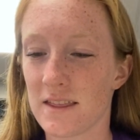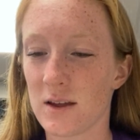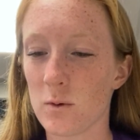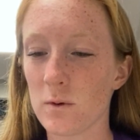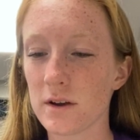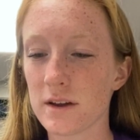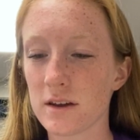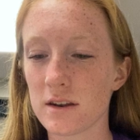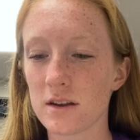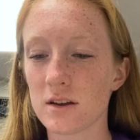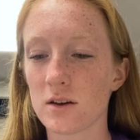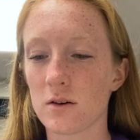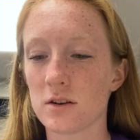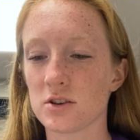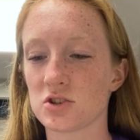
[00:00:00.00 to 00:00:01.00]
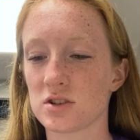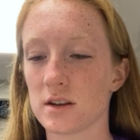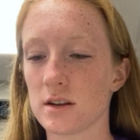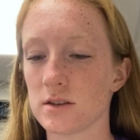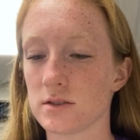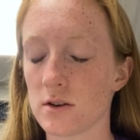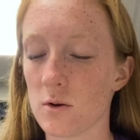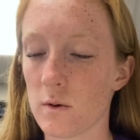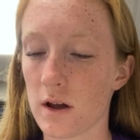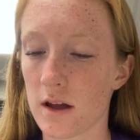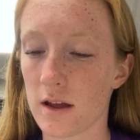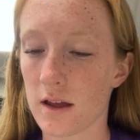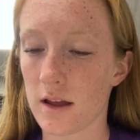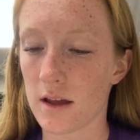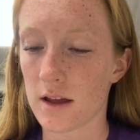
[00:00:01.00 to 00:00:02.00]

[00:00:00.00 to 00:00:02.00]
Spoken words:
Then we're going to go to Shenandoah.